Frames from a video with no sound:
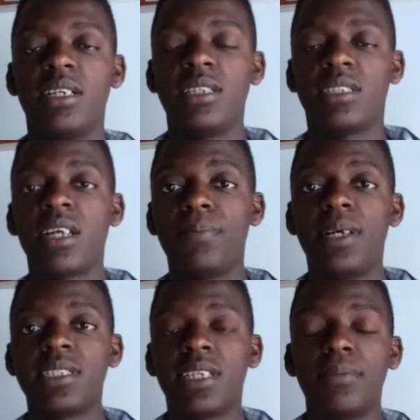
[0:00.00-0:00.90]
It
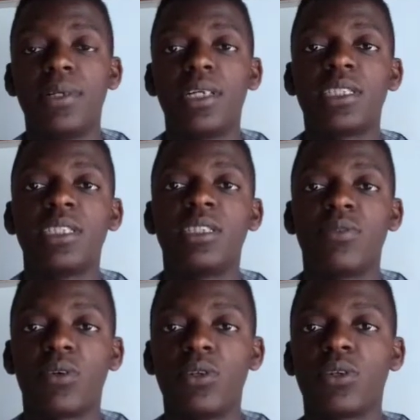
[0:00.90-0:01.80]
supplies amino acids
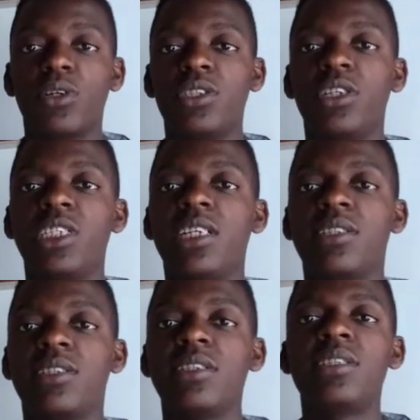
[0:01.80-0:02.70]
for
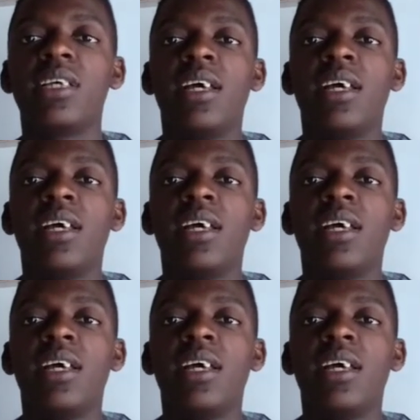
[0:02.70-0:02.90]
gluconeogenesis.